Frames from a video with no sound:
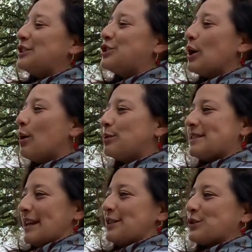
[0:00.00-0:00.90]
toad
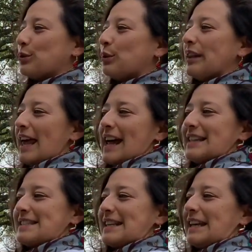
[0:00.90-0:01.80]
stays cool and
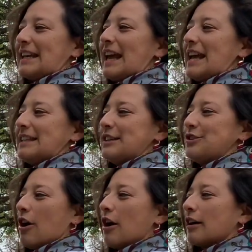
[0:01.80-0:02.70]
unseen in the
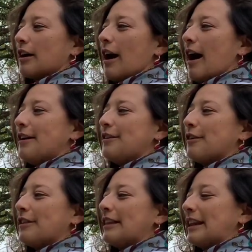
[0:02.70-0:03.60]
dark under
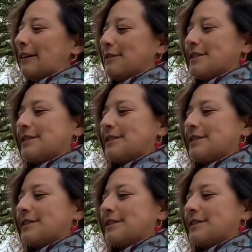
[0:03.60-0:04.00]
the leaves.